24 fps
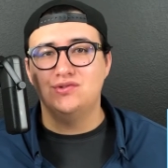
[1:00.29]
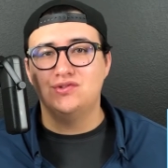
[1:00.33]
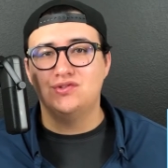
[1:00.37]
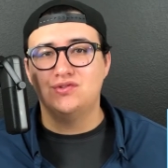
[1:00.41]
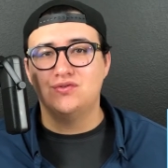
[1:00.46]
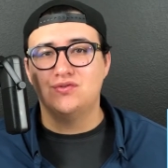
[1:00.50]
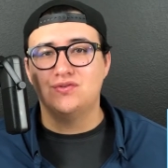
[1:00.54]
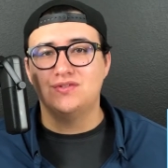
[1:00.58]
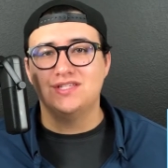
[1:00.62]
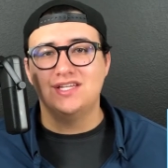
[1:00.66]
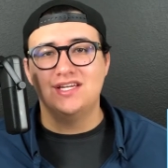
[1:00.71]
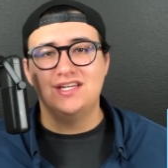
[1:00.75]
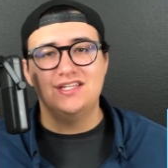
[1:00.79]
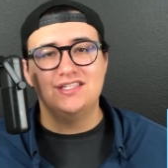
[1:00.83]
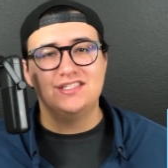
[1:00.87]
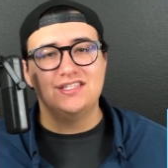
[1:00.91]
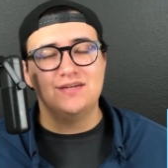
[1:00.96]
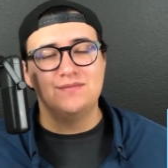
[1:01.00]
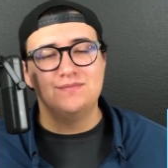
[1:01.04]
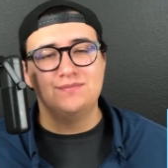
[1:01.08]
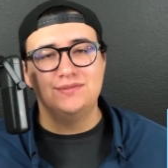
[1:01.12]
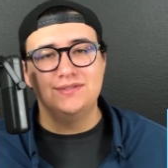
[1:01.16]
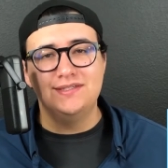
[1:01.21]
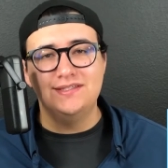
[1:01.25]
stores and is
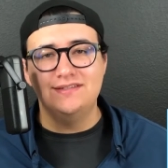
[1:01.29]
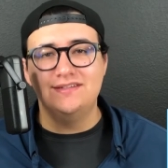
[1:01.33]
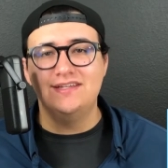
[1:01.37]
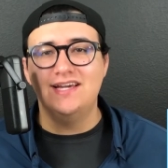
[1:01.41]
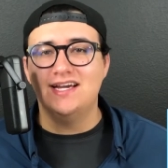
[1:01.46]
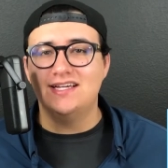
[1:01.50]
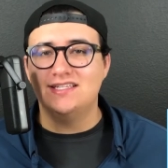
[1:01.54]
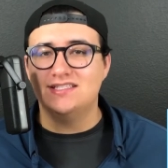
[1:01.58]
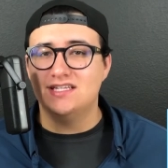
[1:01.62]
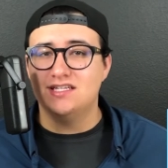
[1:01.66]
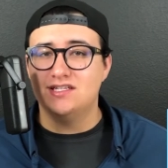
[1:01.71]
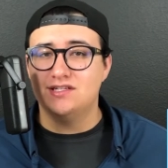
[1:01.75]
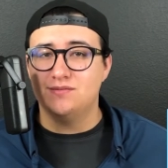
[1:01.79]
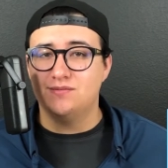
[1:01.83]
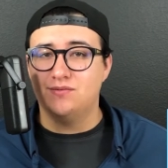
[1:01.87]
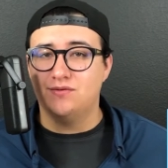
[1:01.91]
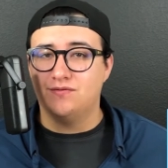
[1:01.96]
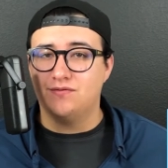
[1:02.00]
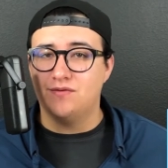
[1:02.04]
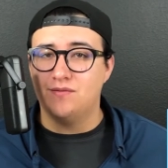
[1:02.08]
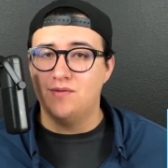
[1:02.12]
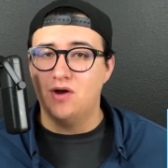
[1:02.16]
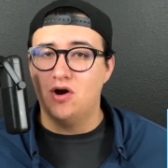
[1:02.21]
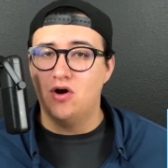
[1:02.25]
completely accessible
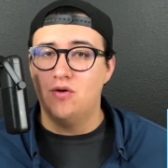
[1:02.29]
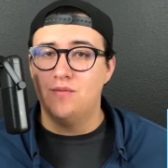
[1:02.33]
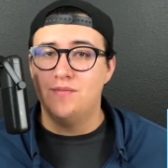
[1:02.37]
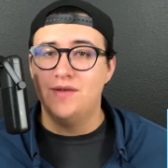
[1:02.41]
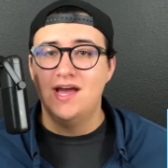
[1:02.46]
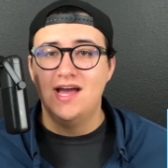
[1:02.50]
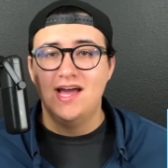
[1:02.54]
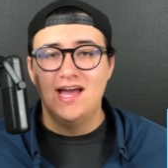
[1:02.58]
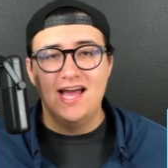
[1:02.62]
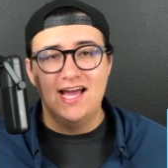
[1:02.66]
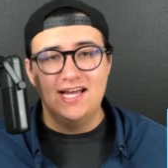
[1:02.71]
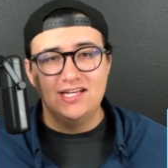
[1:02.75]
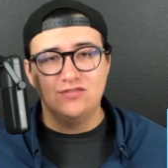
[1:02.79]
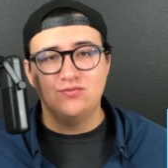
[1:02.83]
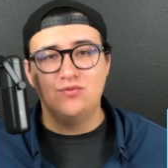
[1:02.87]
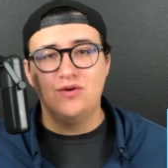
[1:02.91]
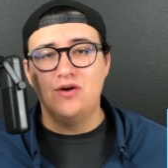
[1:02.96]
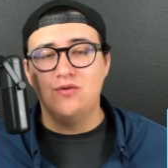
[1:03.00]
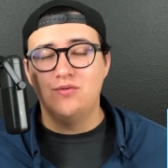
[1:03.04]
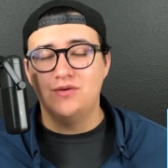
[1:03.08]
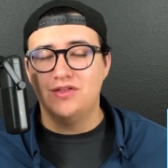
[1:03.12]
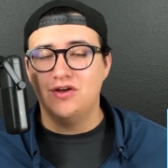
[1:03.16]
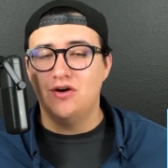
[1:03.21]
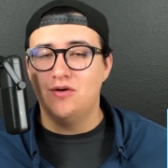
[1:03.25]
from home, as
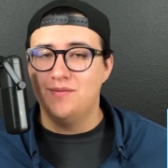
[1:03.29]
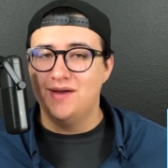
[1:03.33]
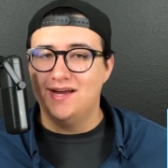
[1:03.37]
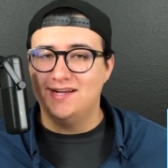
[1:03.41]
well with home